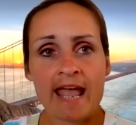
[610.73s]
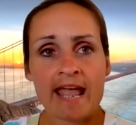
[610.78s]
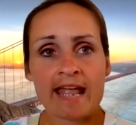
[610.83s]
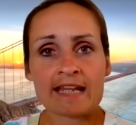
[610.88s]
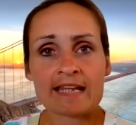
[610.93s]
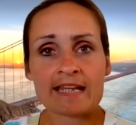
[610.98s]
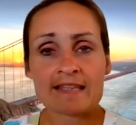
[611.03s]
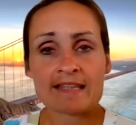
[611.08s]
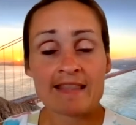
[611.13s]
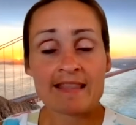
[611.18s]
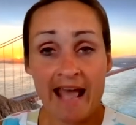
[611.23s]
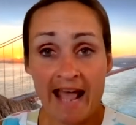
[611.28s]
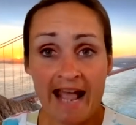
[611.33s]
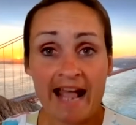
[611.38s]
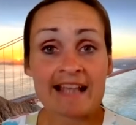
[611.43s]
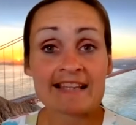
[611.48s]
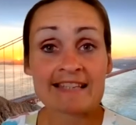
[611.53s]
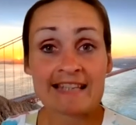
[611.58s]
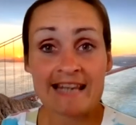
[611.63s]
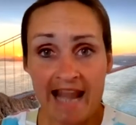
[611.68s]
And that
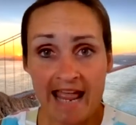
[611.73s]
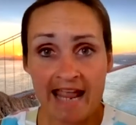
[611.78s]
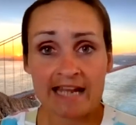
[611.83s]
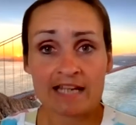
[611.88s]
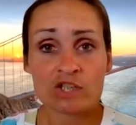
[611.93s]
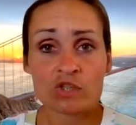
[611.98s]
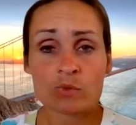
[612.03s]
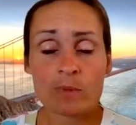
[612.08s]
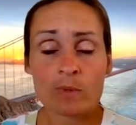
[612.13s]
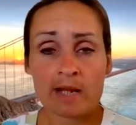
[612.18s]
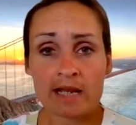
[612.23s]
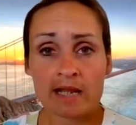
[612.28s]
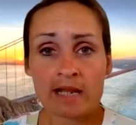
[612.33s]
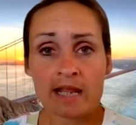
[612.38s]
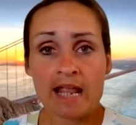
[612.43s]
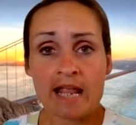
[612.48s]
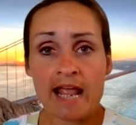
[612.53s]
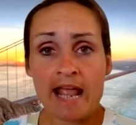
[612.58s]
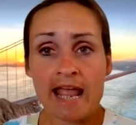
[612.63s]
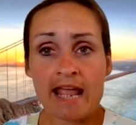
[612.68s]
has led to
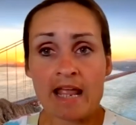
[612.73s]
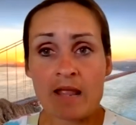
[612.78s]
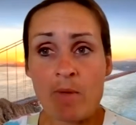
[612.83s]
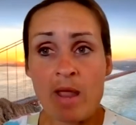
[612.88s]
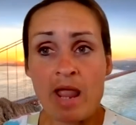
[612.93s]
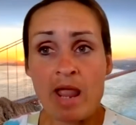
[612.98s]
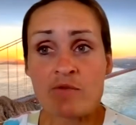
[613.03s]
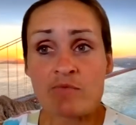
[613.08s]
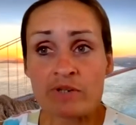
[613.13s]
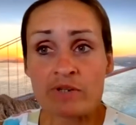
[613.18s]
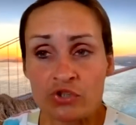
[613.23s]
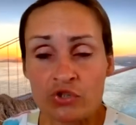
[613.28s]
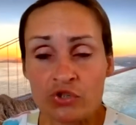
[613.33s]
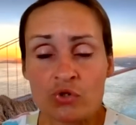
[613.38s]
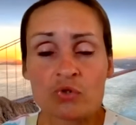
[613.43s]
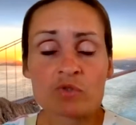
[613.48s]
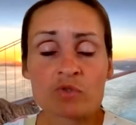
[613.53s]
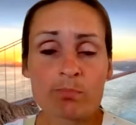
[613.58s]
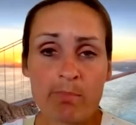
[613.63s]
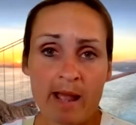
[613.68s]
a
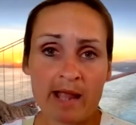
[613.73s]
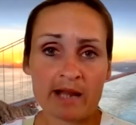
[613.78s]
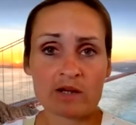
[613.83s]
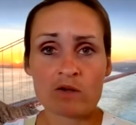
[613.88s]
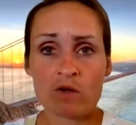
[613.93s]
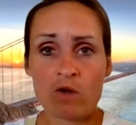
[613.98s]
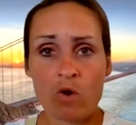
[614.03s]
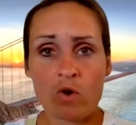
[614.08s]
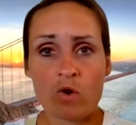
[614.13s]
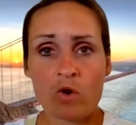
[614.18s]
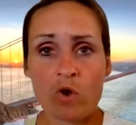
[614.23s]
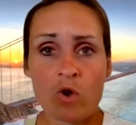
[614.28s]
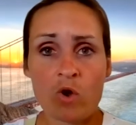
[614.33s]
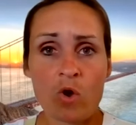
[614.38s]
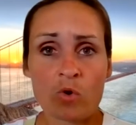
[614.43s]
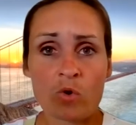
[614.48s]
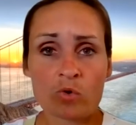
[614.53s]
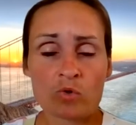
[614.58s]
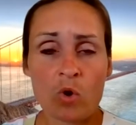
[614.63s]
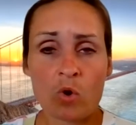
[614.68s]
reduced backlog
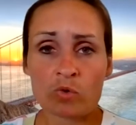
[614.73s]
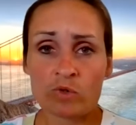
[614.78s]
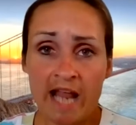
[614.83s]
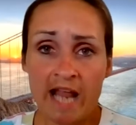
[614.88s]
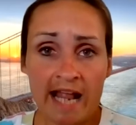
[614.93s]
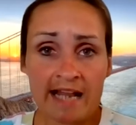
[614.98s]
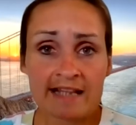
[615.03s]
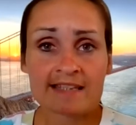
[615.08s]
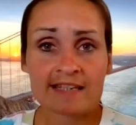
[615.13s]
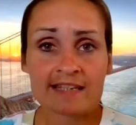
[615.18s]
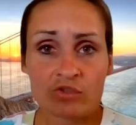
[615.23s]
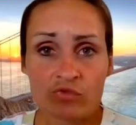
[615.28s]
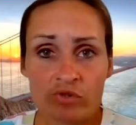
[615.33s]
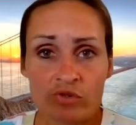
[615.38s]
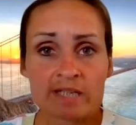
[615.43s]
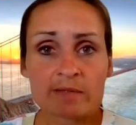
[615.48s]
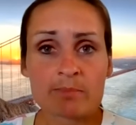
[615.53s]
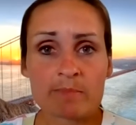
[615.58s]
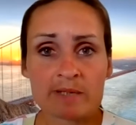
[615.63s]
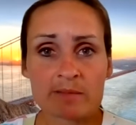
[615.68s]
on cancer
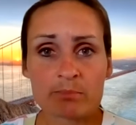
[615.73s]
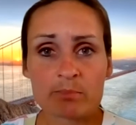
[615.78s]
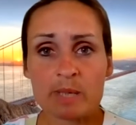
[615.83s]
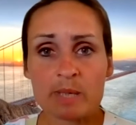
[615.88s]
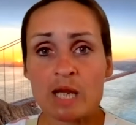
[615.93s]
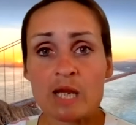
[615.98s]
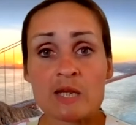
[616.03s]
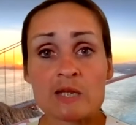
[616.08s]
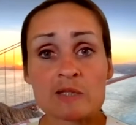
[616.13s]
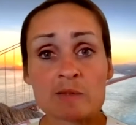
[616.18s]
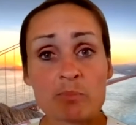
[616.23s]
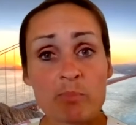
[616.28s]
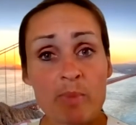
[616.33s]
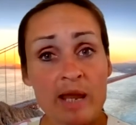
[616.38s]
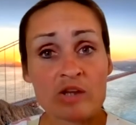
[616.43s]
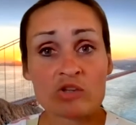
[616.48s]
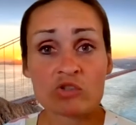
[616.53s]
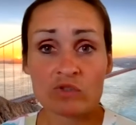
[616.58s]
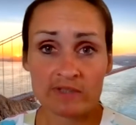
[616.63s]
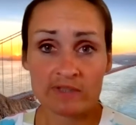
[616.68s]
treatment, because
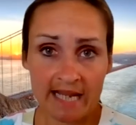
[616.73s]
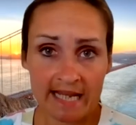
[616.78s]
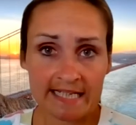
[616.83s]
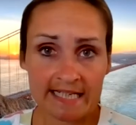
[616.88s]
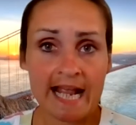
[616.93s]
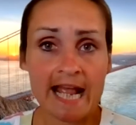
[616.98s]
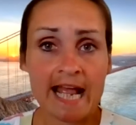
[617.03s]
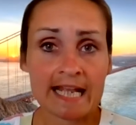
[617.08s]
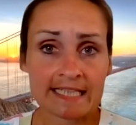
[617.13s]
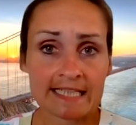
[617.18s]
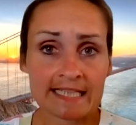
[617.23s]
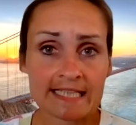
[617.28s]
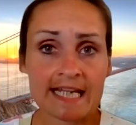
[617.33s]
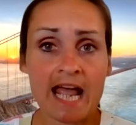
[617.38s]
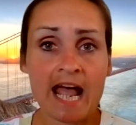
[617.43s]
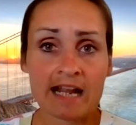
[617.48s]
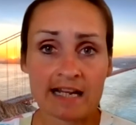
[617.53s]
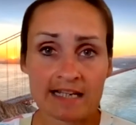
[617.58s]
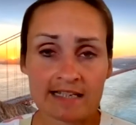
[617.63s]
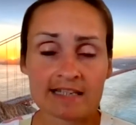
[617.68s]
patients had had
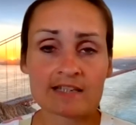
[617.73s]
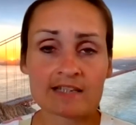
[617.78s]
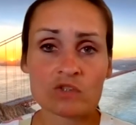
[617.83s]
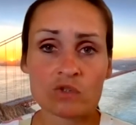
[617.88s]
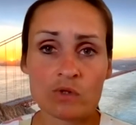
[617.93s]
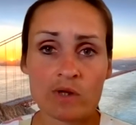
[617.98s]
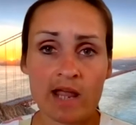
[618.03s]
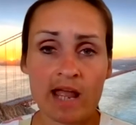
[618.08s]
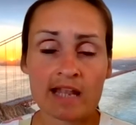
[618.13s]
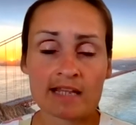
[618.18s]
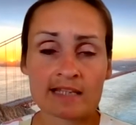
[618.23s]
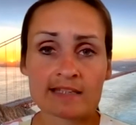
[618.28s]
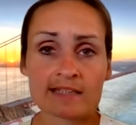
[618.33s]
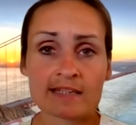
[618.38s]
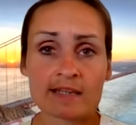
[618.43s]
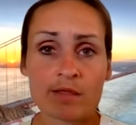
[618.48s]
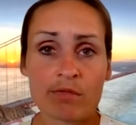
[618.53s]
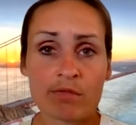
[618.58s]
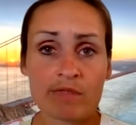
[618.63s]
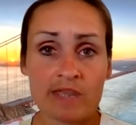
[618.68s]
access to
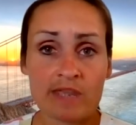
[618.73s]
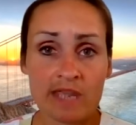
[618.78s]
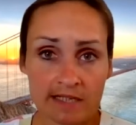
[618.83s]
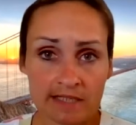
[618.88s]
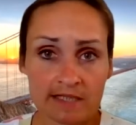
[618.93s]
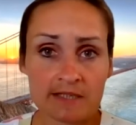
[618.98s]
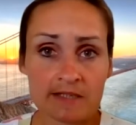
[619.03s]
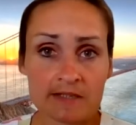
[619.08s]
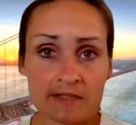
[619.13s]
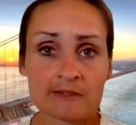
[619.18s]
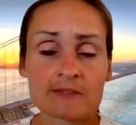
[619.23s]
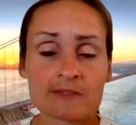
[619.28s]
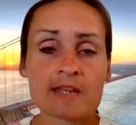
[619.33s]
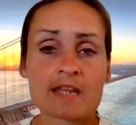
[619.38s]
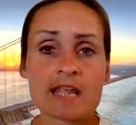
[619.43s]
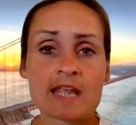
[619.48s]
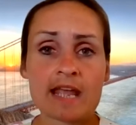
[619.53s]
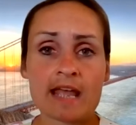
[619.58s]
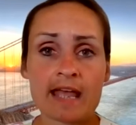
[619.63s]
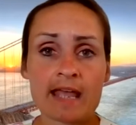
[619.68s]
cancer theatres
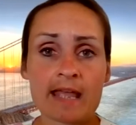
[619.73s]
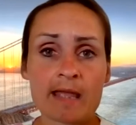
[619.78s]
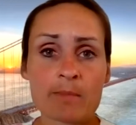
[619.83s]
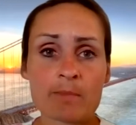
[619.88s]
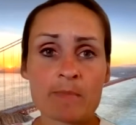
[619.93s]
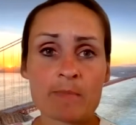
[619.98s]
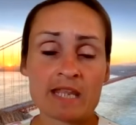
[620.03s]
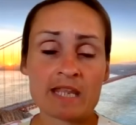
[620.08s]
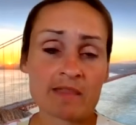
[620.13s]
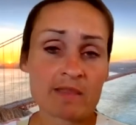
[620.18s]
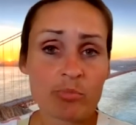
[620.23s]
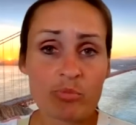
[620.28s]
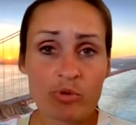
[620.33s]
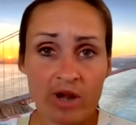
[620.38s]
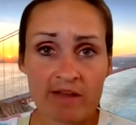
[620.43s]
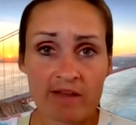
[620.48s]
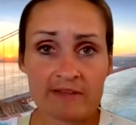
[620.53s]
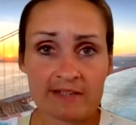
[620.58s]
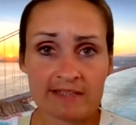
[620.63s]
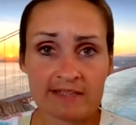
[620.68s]
in the
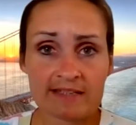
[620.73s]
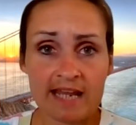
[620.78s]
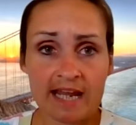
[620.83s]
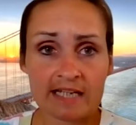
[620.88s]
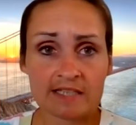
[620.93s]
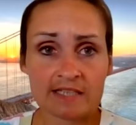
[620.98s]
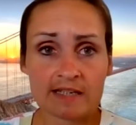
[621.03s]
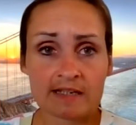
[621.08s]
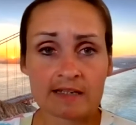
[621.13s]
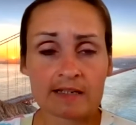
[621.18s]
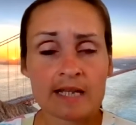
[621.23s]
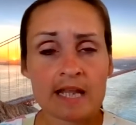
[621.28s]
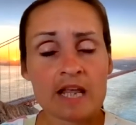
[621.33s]
private sector.